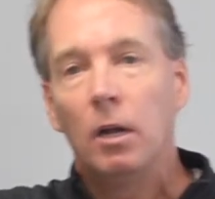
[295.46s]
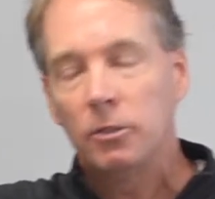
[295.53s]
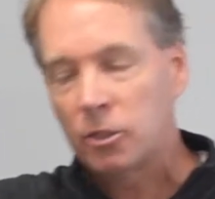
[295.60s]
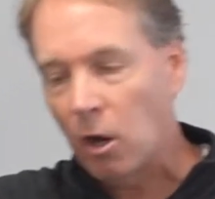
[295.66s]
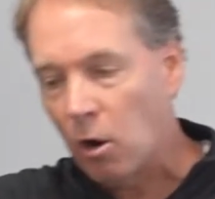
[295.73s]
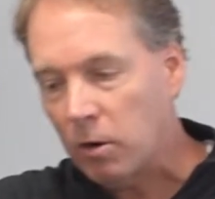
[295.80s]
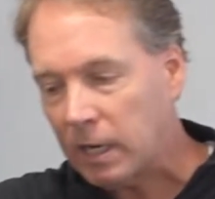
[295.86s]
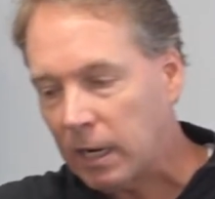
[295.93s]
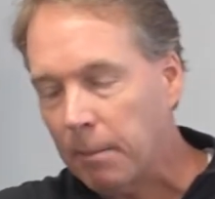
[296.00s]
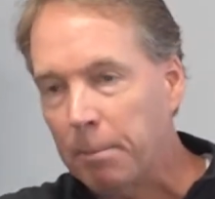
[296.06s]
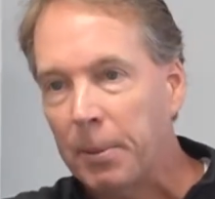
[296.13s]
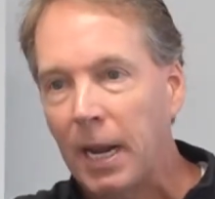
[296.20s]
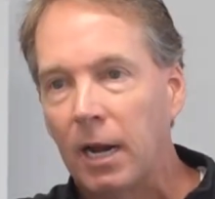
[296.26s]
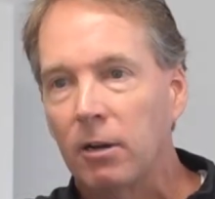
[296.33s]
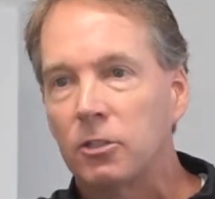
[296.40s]
Don't
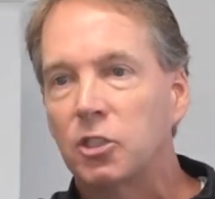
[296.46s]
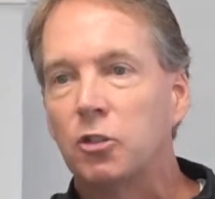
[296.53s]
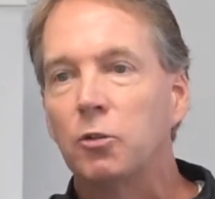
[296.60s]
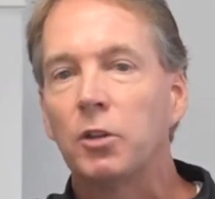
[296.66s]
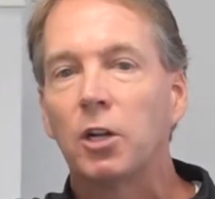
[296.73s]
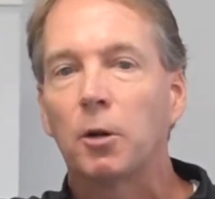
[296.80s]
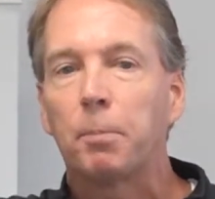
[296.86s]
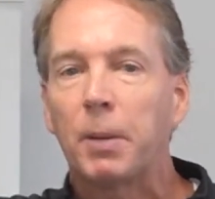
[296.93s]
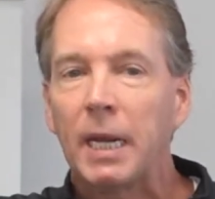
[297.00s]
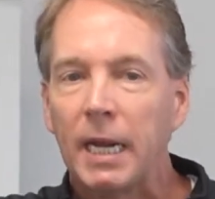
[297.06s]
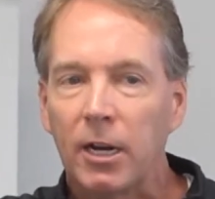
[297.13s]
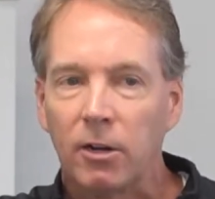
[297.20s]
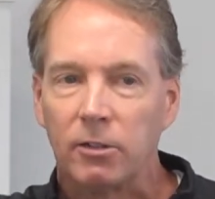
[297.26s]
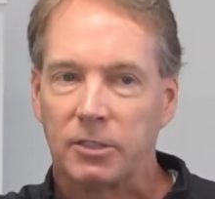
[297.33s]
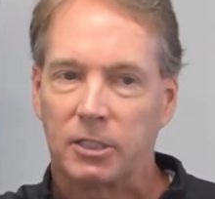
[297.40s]
compare to their
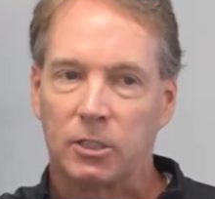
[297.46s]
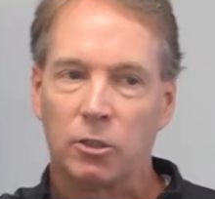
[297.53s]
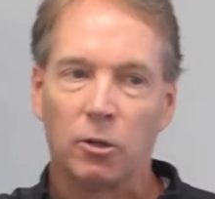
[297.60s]
peers.